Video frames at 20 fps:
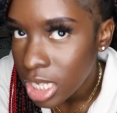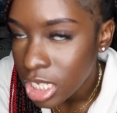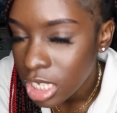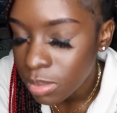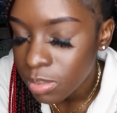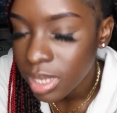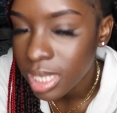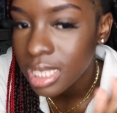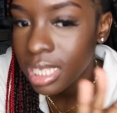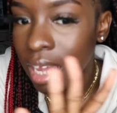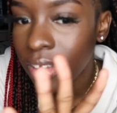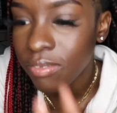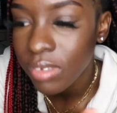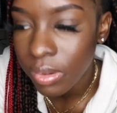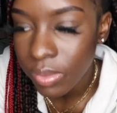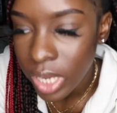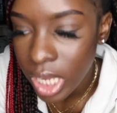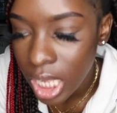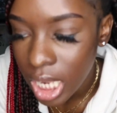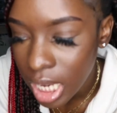She makes that
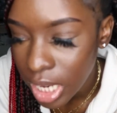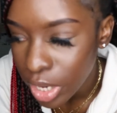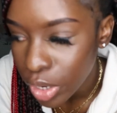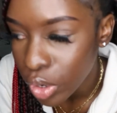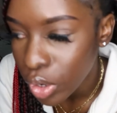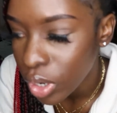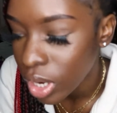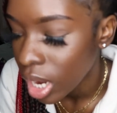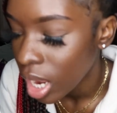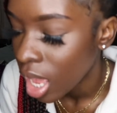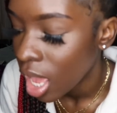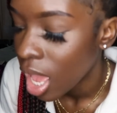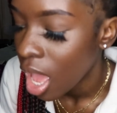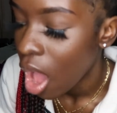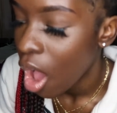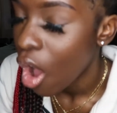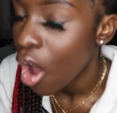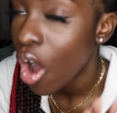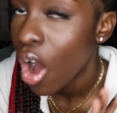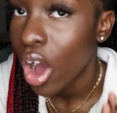very clear
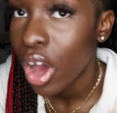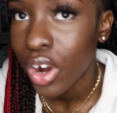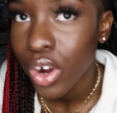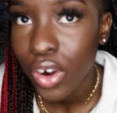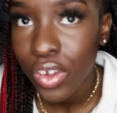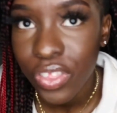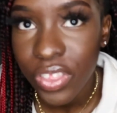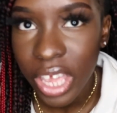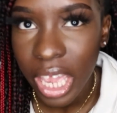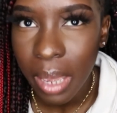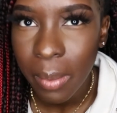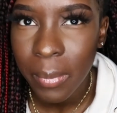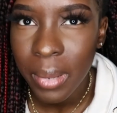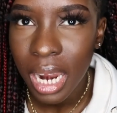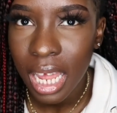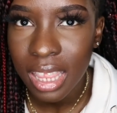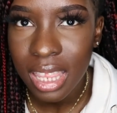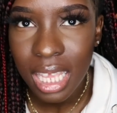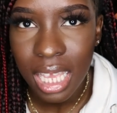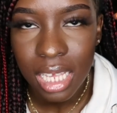on her thing,
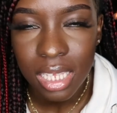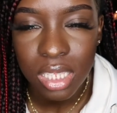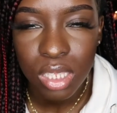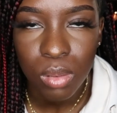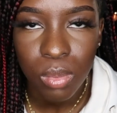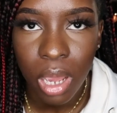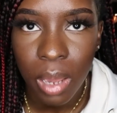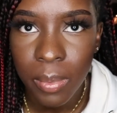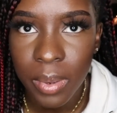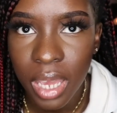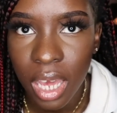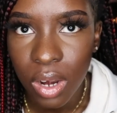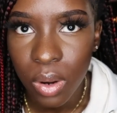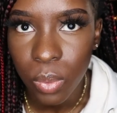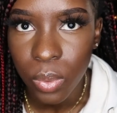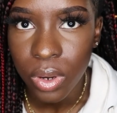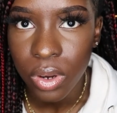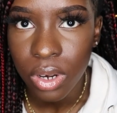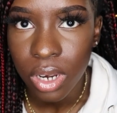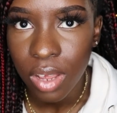but I think it still might be kind
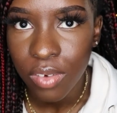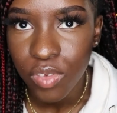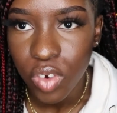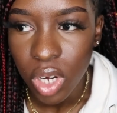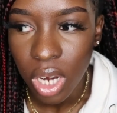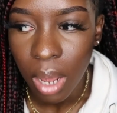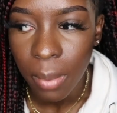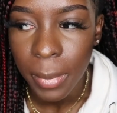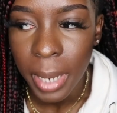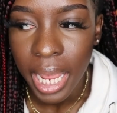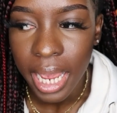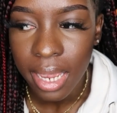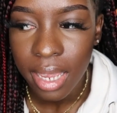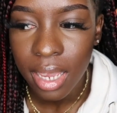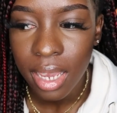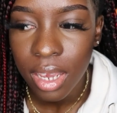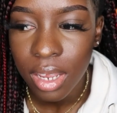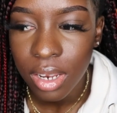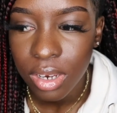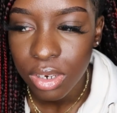of weird if you're not
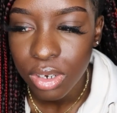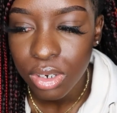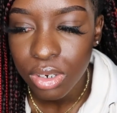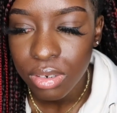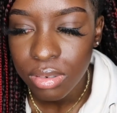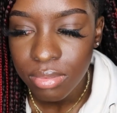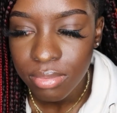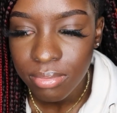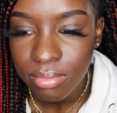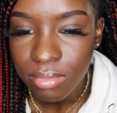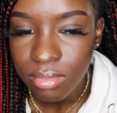black and you're.